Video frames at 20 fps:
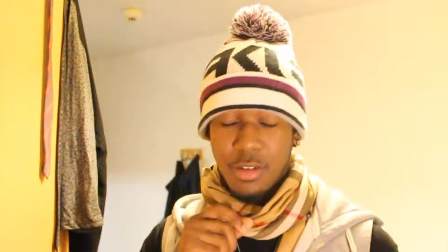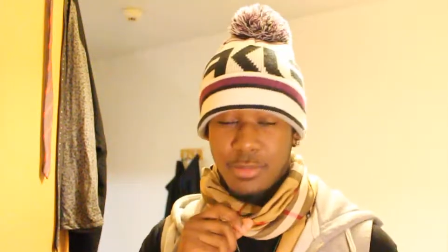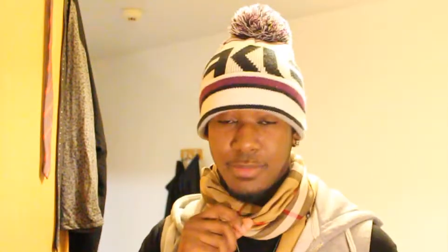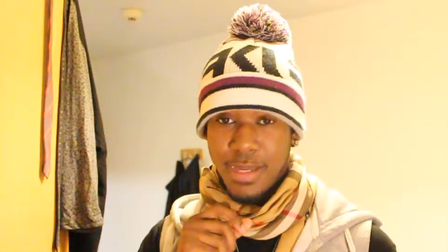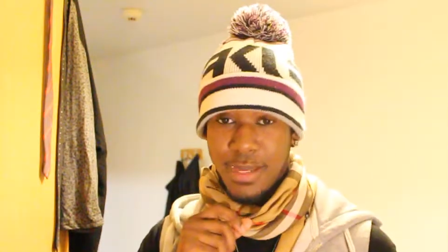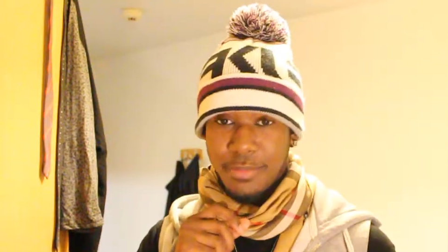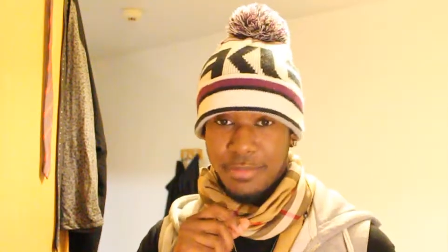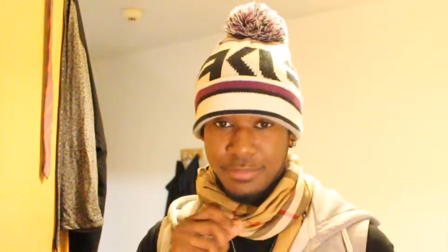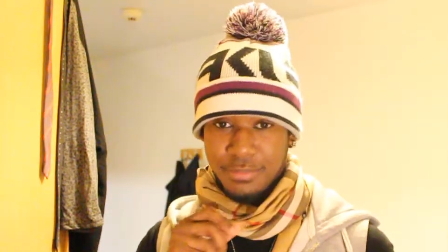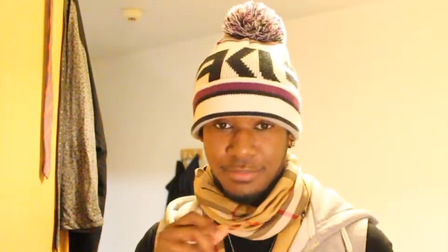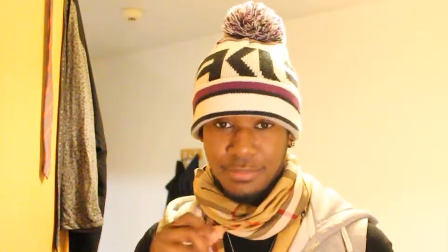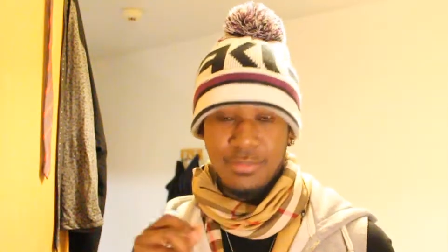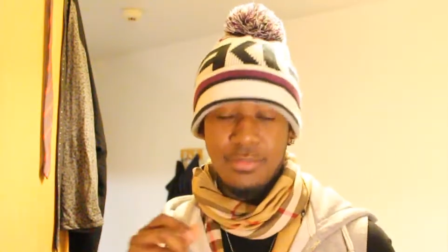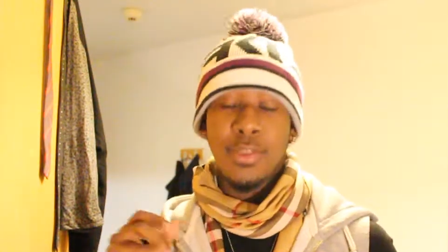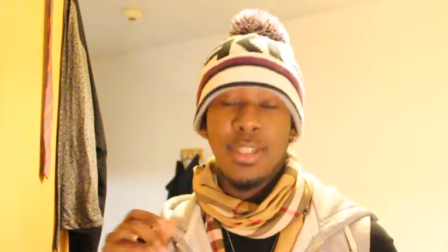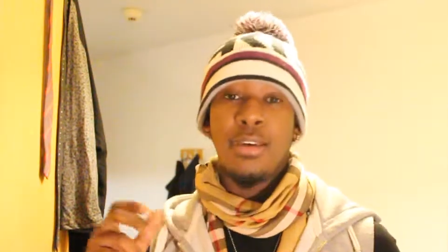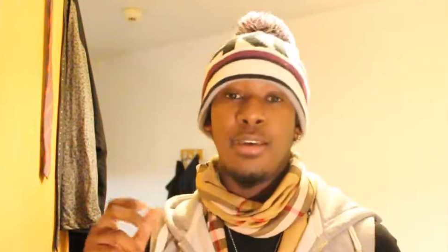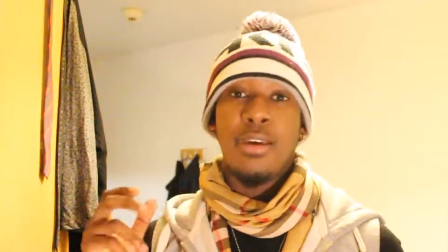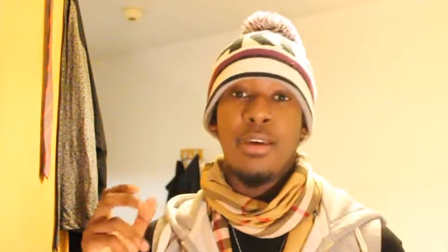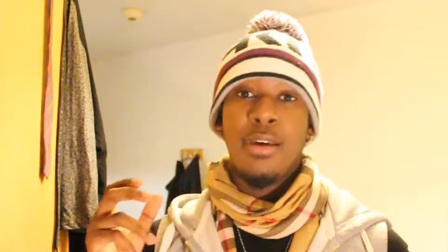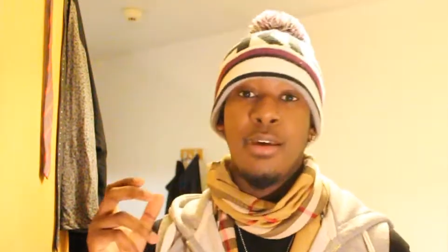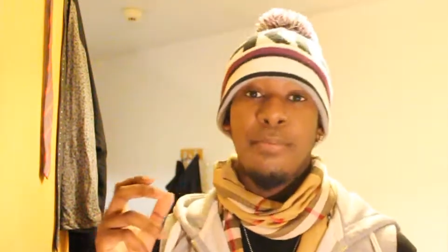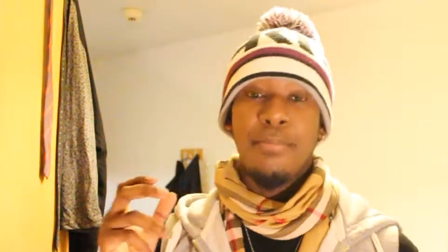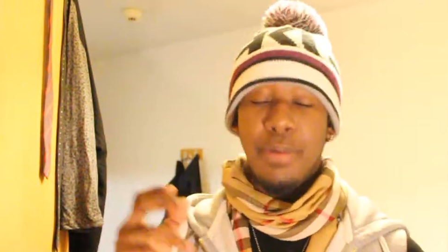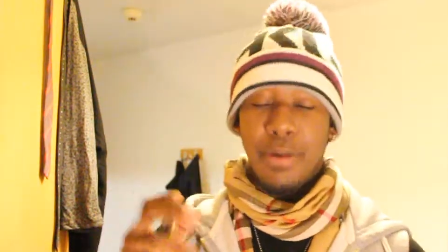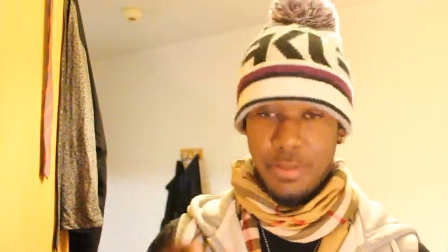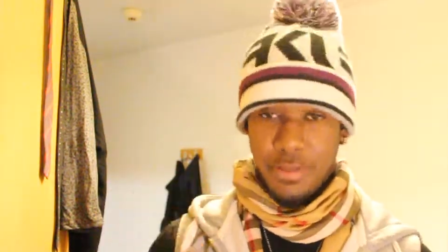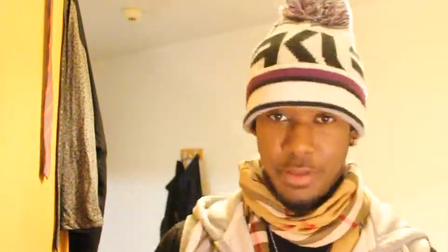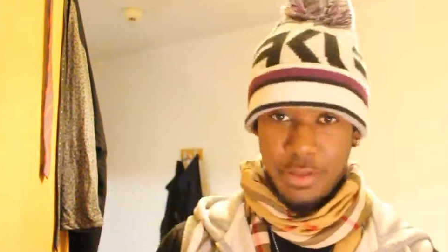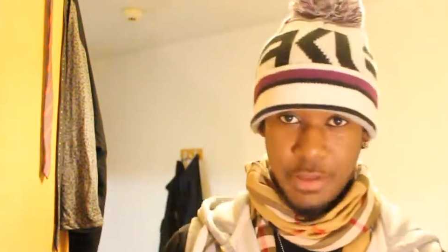me.
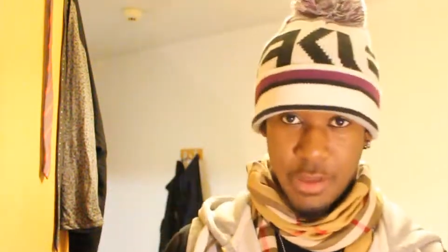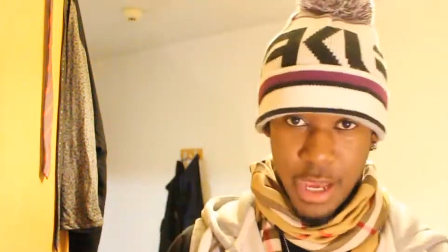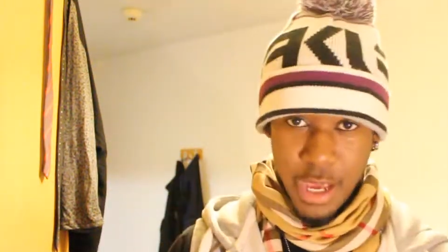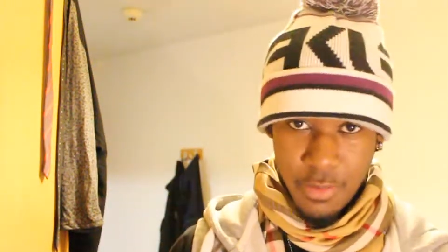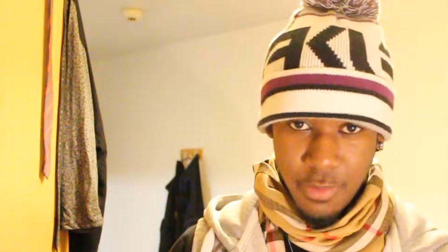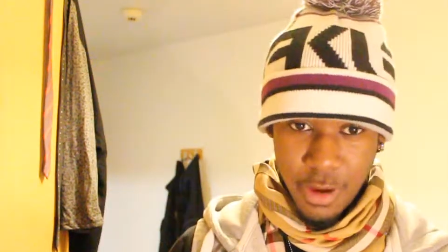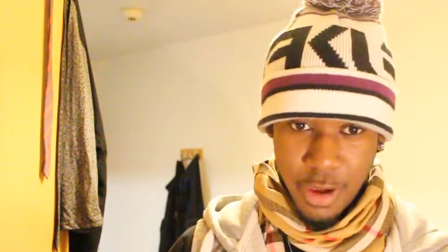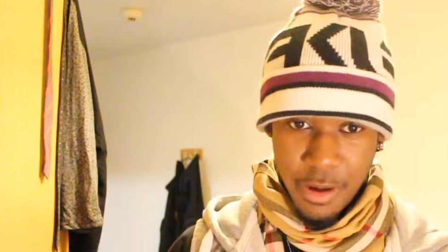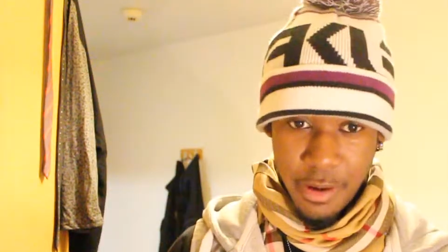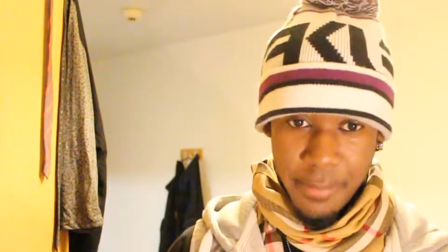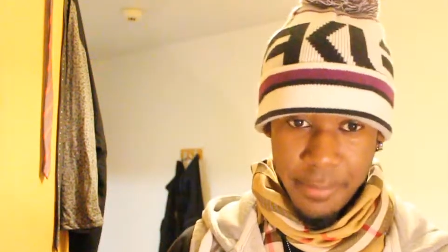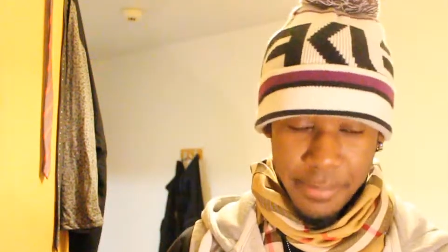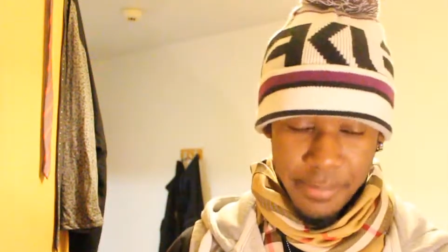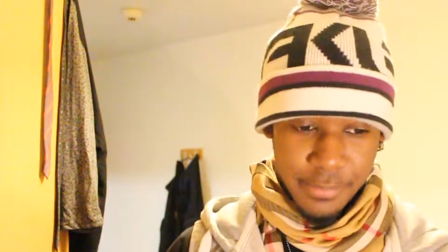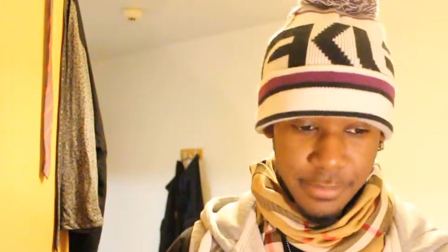But the third one,